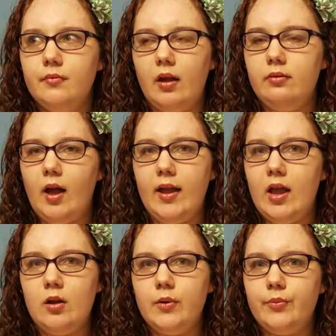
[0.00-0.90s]
I, I
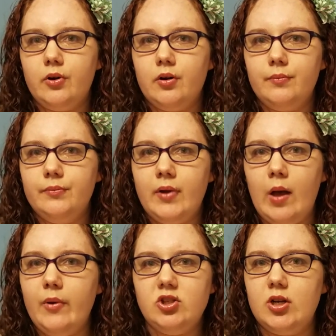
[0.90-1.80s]
can't remember how
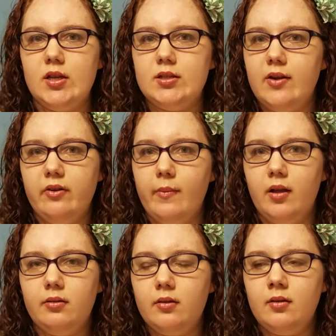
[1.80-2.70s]
much it is every
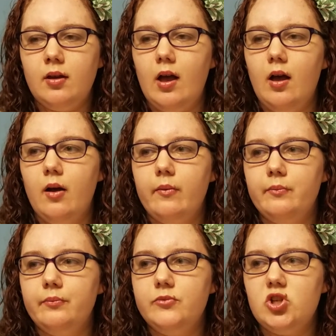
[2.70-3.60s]
month.
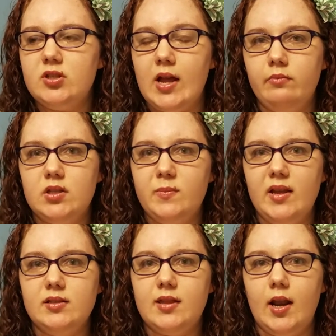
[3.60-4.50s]
Um, just to have the
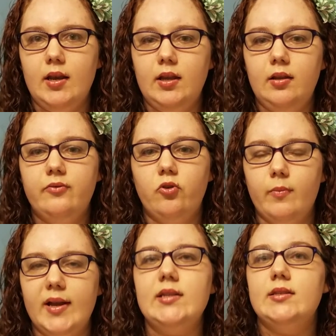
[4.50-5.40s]
space that I need for
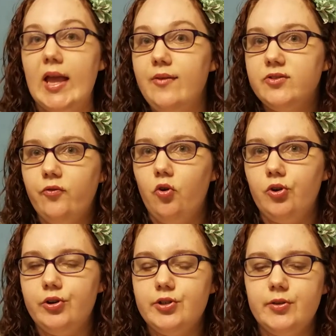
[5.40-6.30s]
my saves
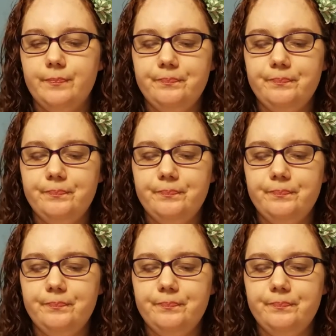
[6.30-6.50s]
folders.